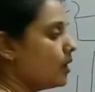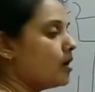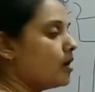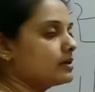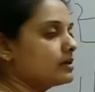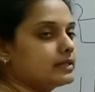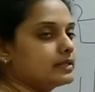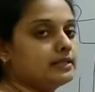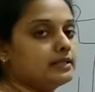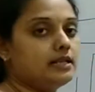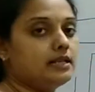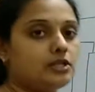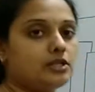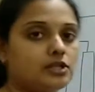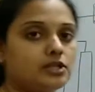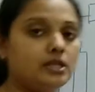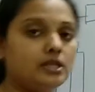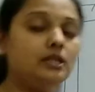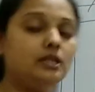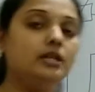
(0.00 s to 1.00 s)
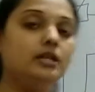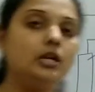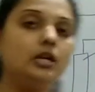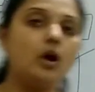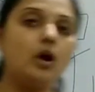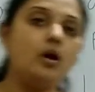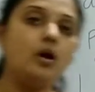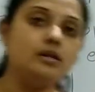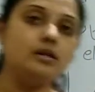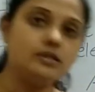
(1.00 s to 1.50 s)
oxidation,
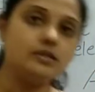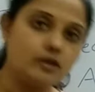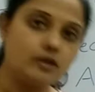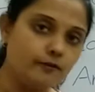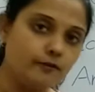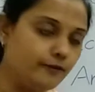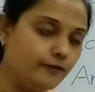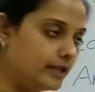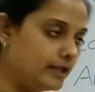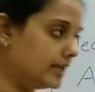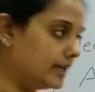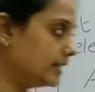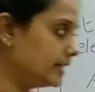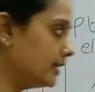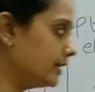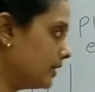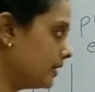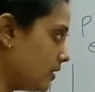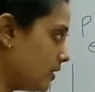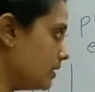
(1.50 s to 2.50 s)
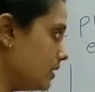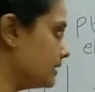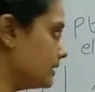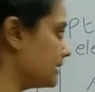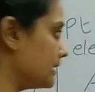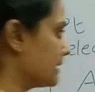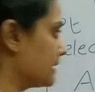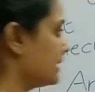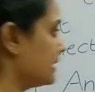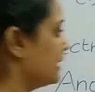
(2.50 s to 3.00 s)
loss of
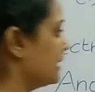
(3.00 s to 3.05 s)
electrons.